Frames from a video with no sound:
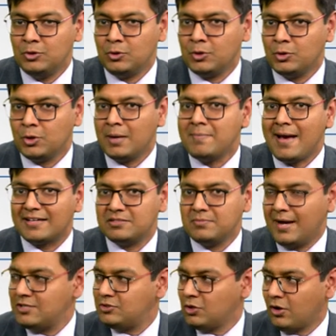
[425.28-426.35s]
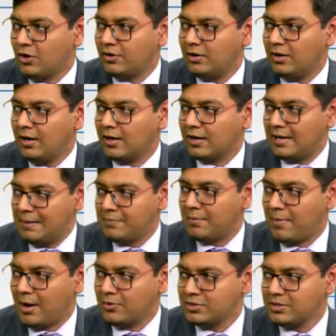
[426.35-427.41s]
you, you, can maximize your claim
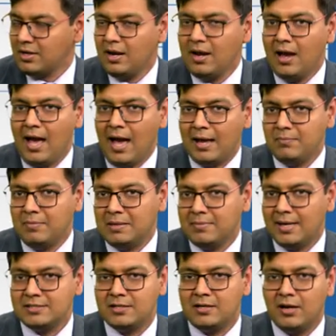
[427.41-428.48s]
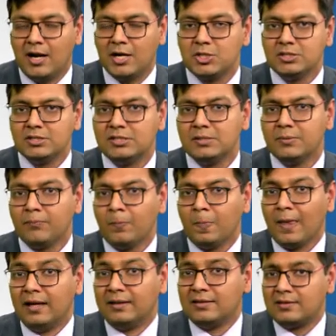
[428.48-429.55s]
amount sure. and minimize the deductions.
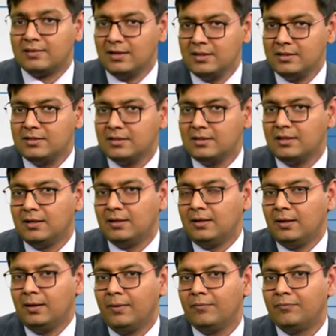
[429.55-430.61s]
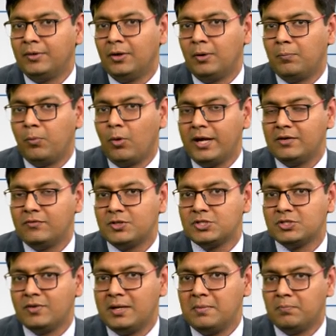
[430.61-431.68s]
The third uh, you know, point, which
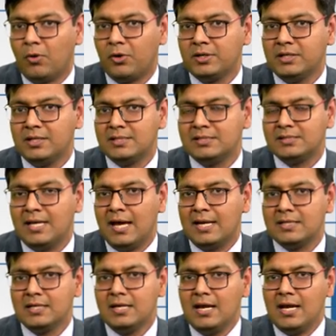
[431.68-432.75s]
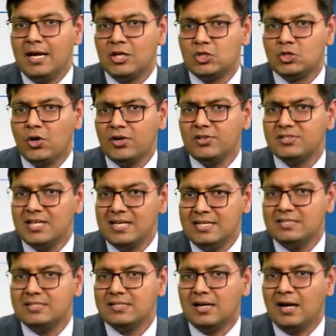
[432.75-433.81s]
is very important, is that insurance
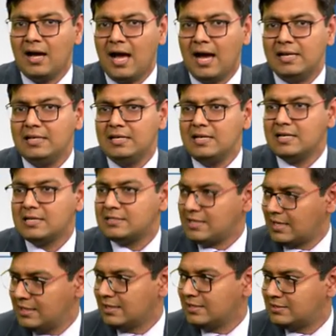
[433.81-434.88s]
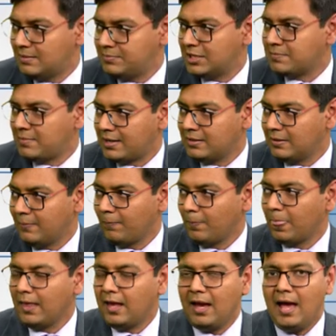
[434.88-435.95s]
is a highly technical subject matter.
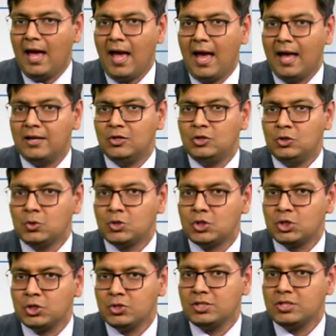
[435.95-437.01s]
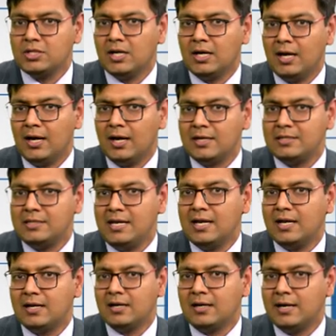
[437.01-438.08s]
Right. And you should uh,
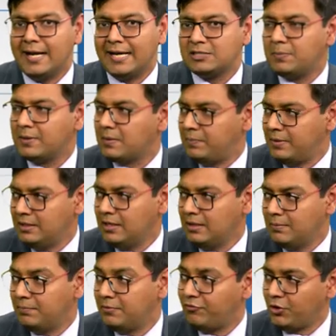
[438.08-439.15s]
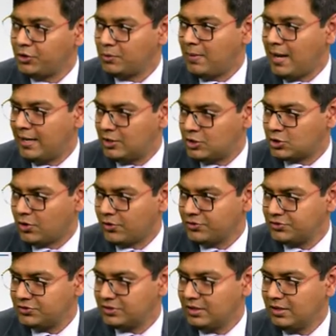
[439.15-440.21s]
take uh, expert opinion before you buy an
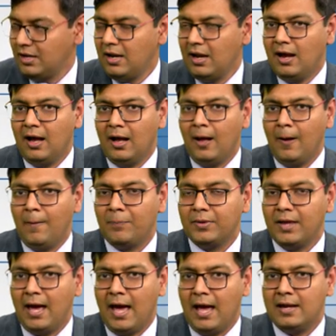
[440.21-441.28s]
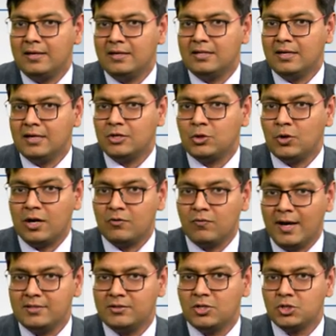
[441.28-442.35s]
insurance. Mm -hmm. um, and uh, your
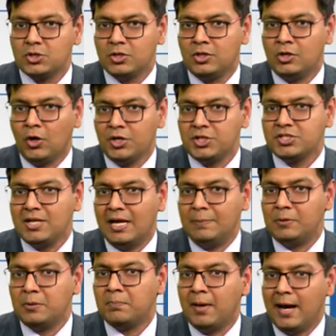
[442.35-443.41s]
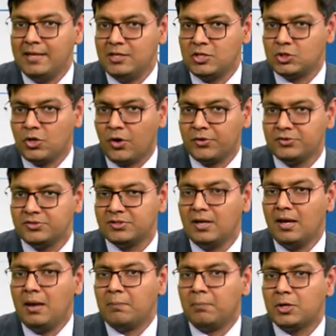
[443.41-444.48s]
advisor should not just help you buy the insurance,
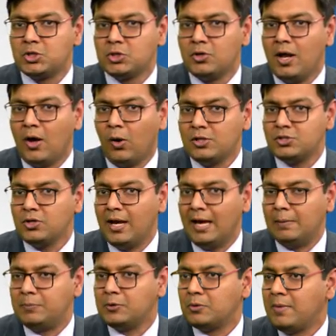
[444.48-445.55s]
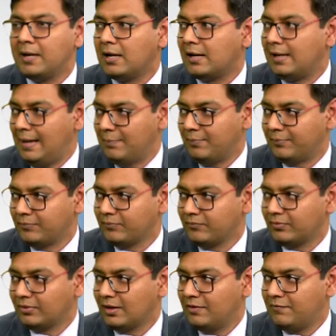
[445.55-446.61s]
but should also help you to make a claim
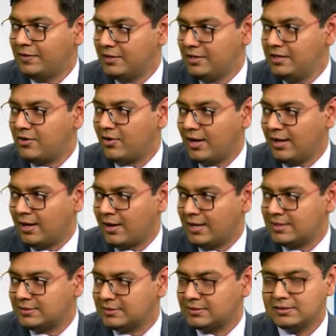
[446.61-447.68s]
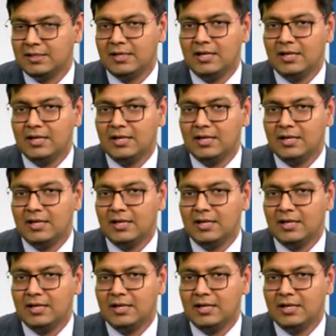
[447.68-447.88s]
right. when the need arises.